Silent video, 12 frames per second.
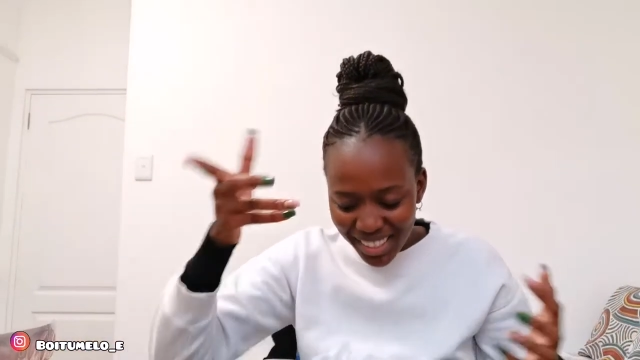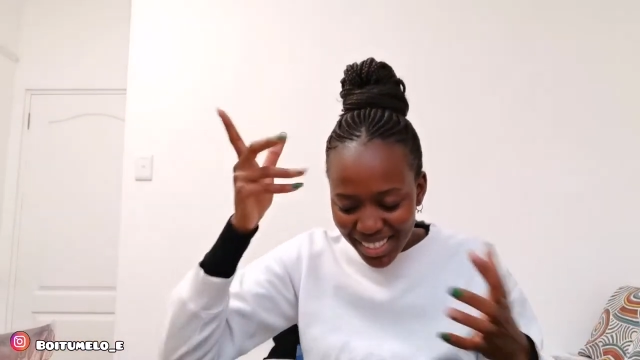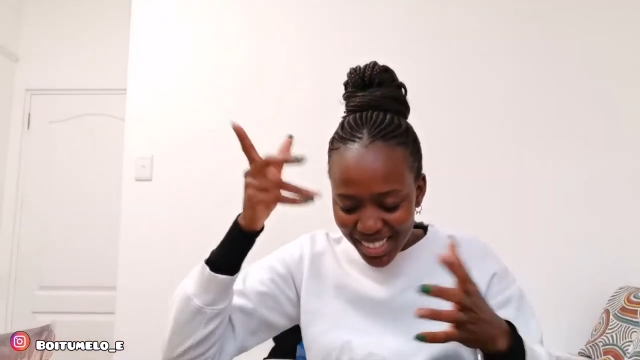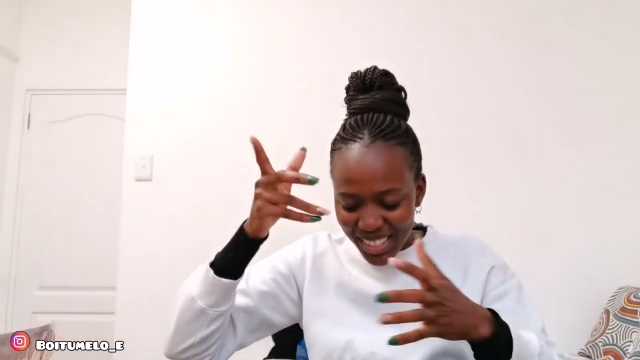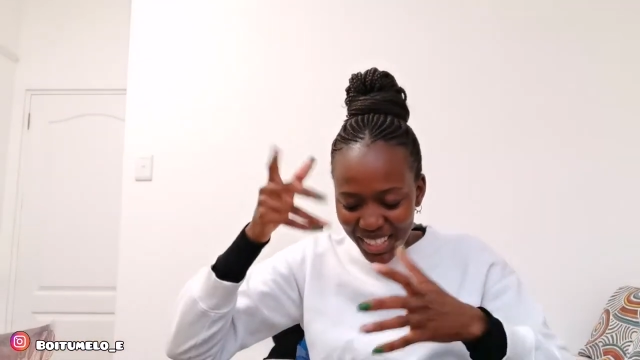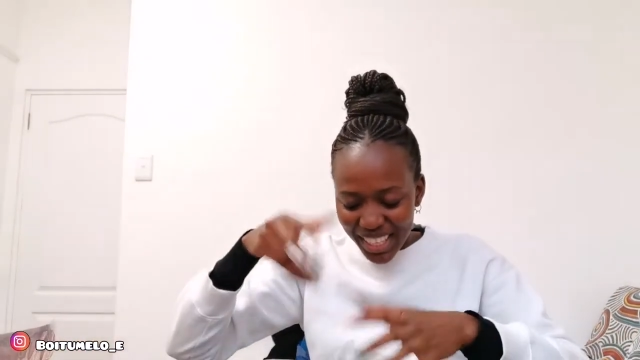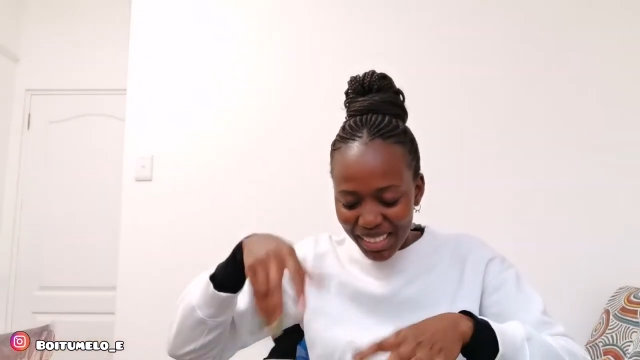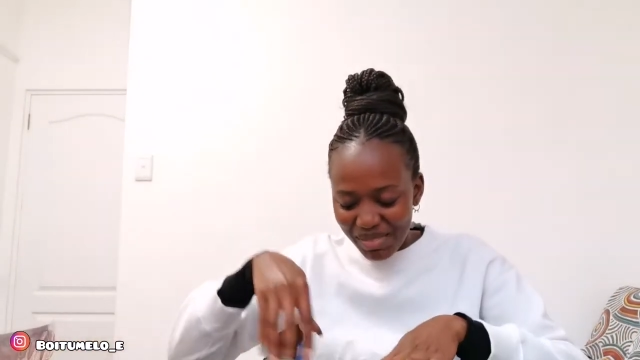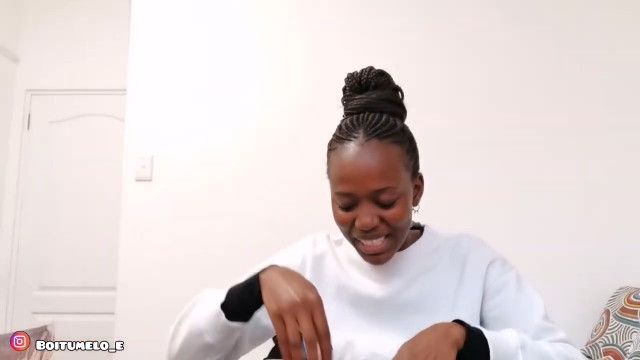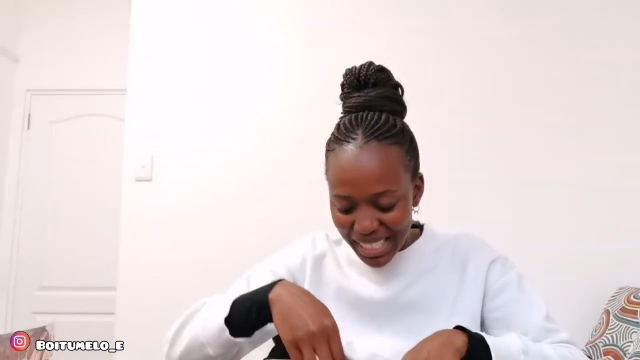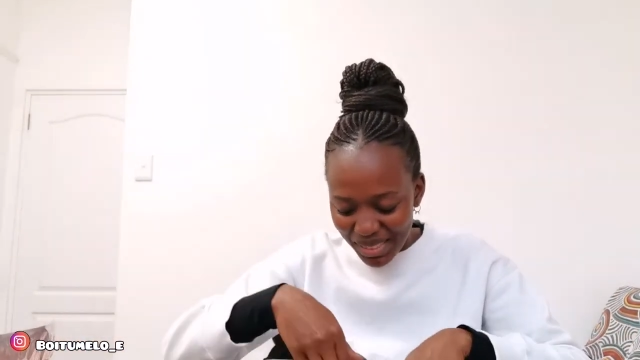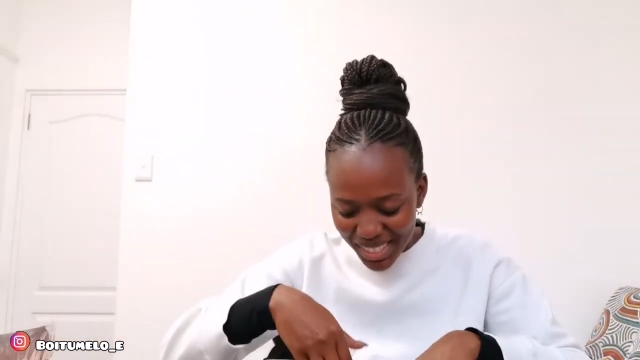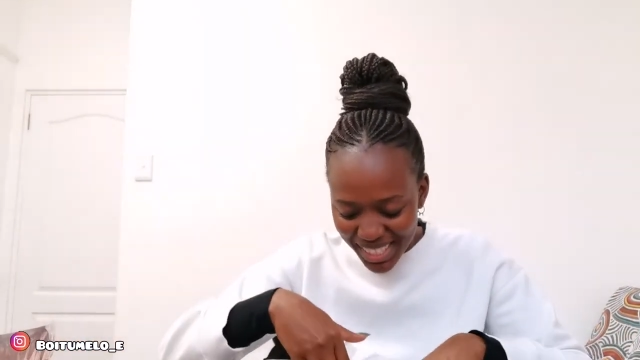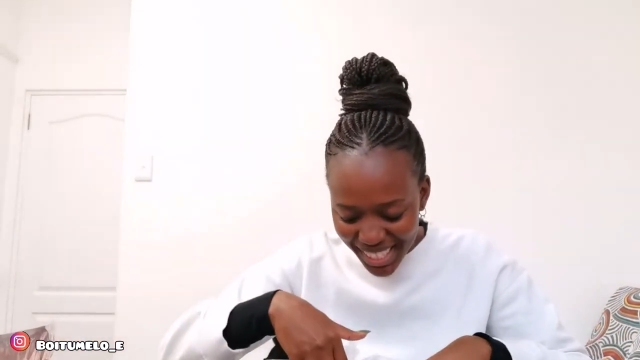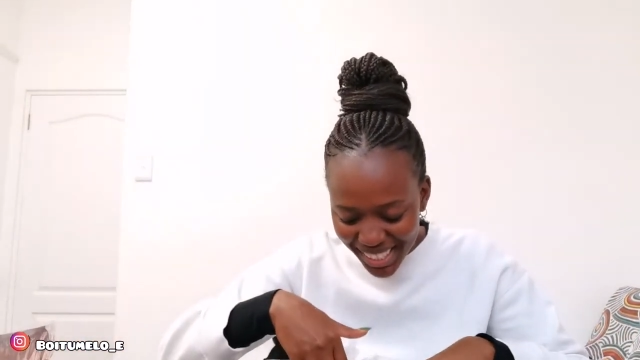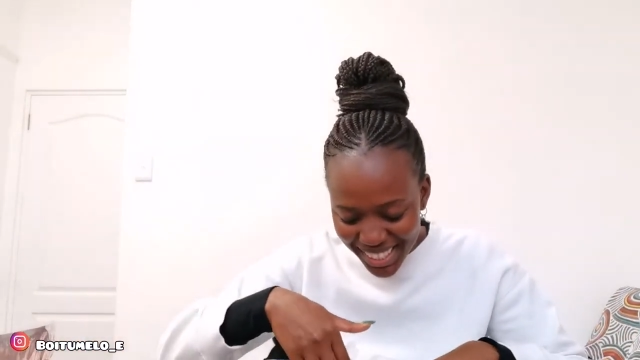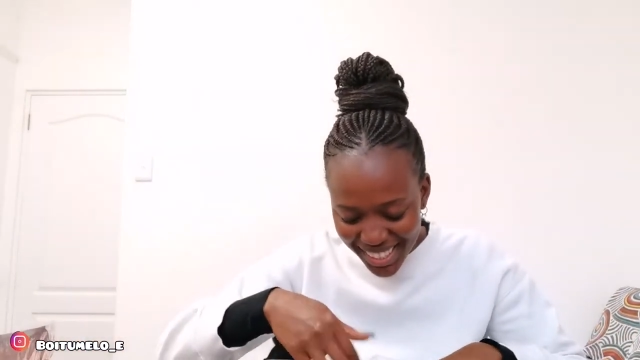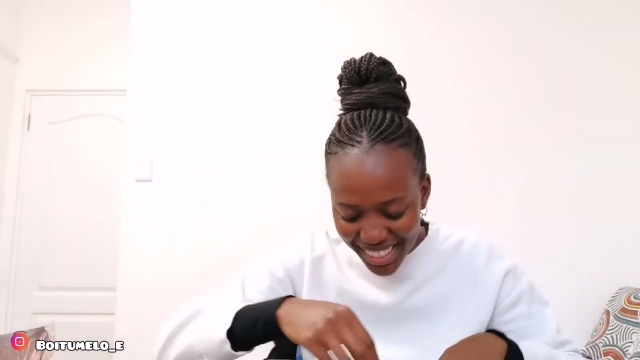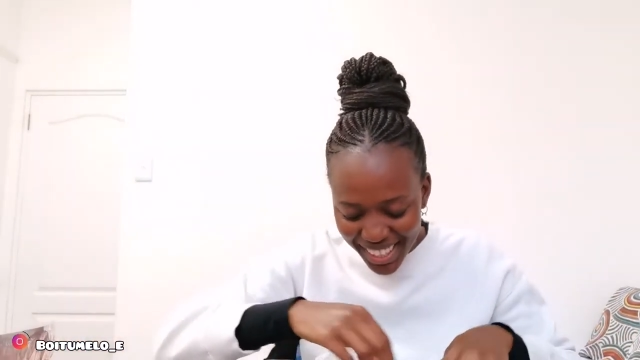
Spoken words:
just had to get me some 6